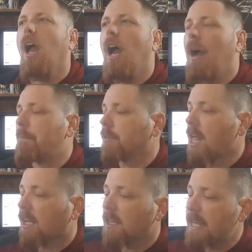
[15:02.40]
Um,
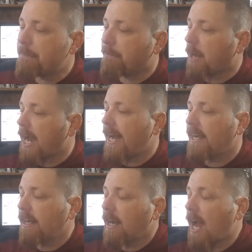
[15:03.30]
luckily,
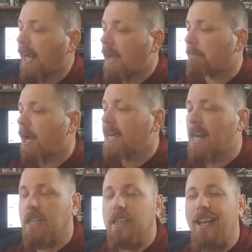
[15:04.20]
mine I got mine
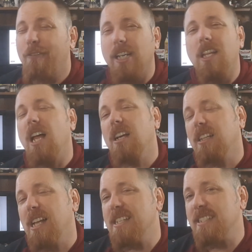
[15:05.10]
at 11 o'clock
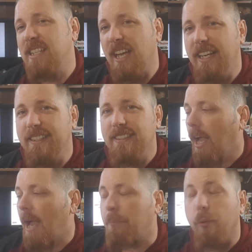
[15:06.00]
last night.
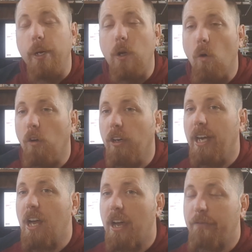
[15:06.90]
I pre-ordered
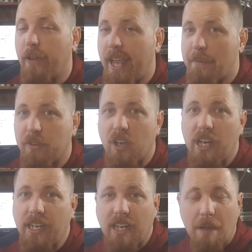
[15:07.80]
it off
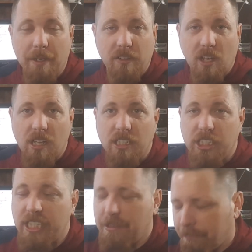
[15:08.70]
Amazon and
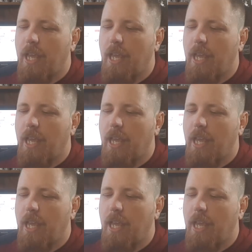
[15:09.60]
Comixology.